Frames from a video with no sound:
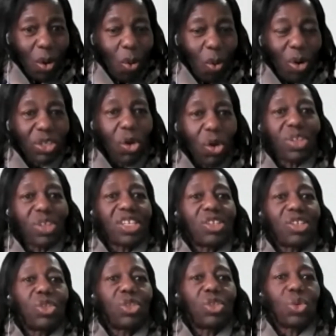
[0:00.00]
What
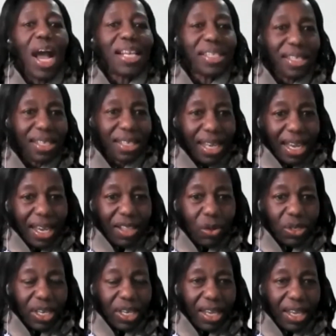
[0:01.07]
causes you to ask
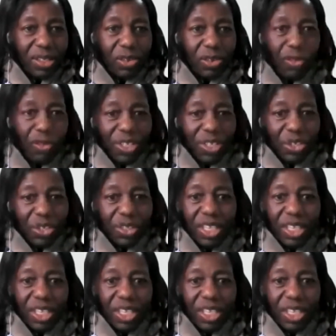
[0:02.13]
those kinds of questions?